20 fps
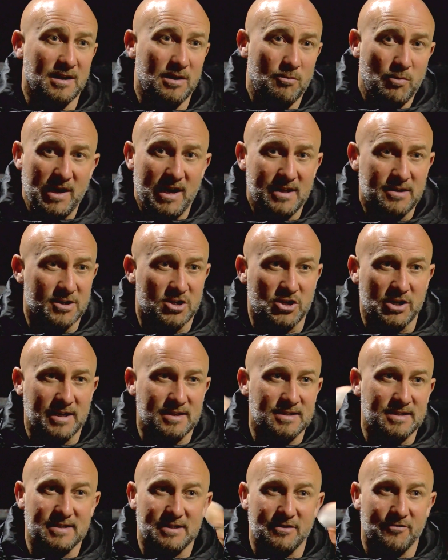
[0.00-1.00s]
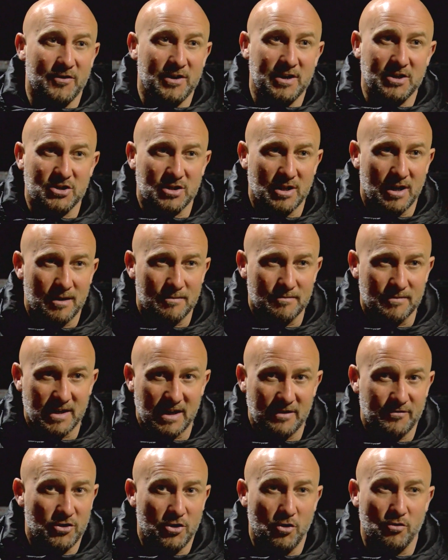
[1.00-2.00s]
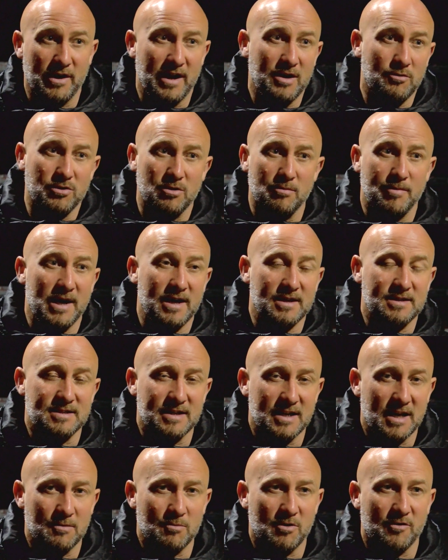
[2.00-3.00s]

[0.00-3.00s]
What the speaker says: We had the chances to finish that, even though they were the better team.